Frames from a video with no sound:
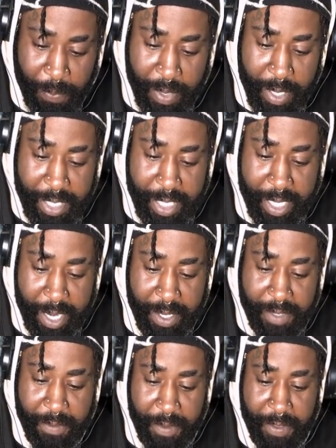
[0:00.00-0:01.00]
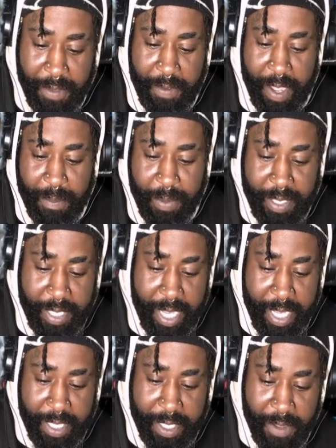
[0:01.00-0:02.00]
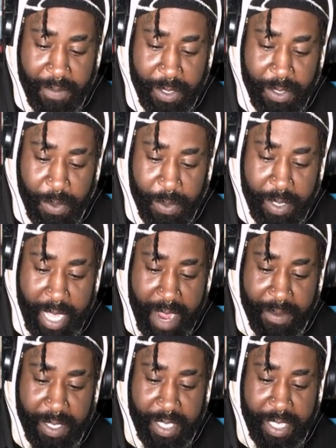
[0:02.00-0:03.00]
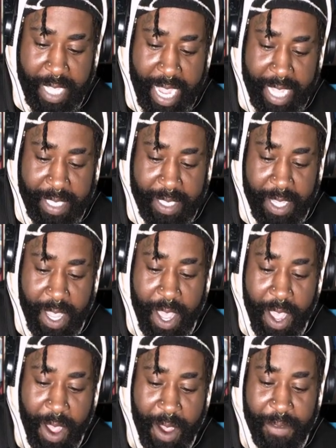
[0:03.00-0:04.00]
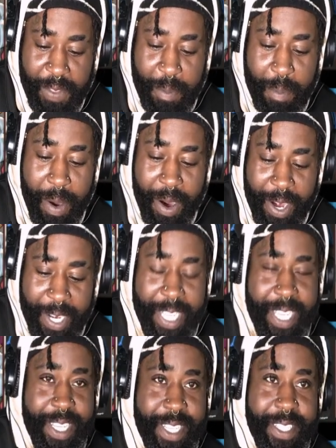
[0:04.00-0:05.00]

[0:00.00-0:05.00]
She inherits 55% of the total average stats of the party.